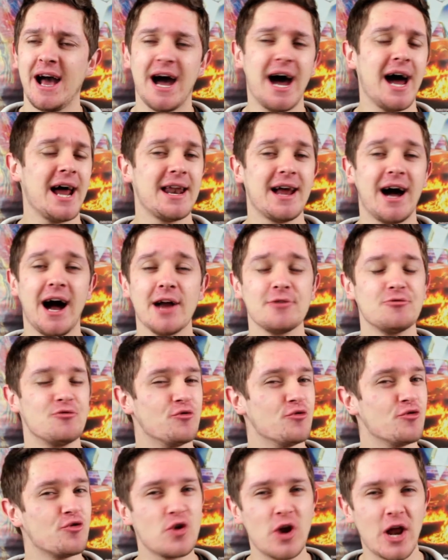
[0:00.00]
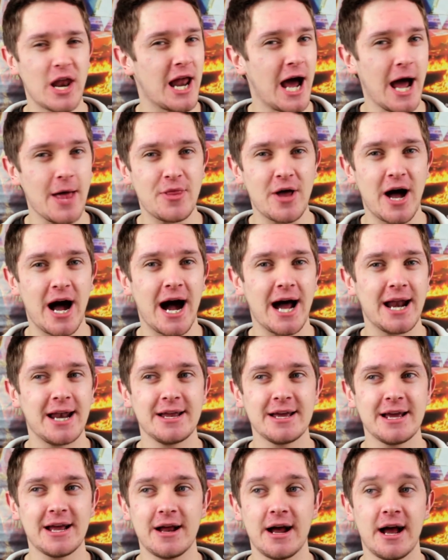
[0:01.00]
And I really like that. And
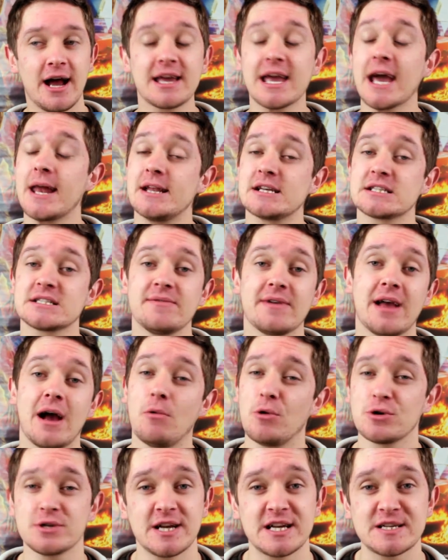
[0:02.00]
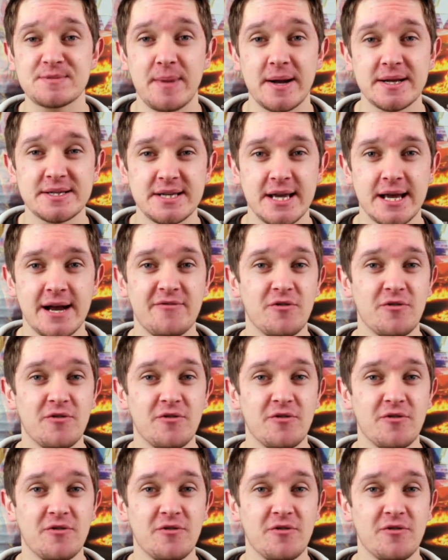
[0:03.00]
you know, again, it's something I wasn't expecting.